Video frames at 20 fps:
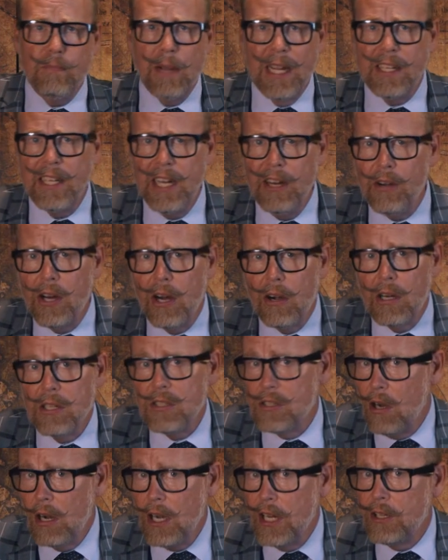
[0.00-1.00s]
bacteria are
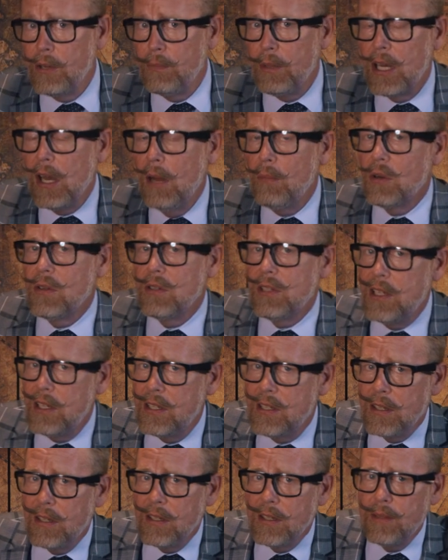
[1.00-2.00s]
starting to become
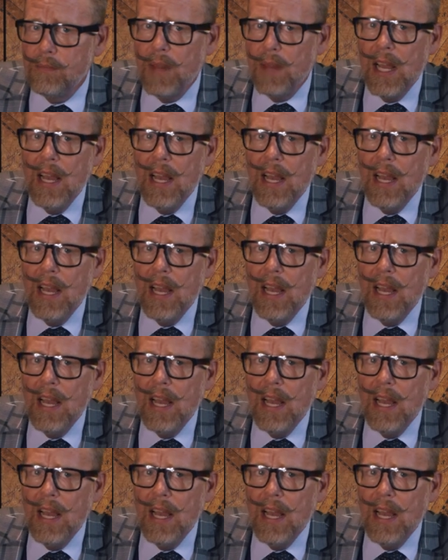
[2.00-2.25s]
resistant.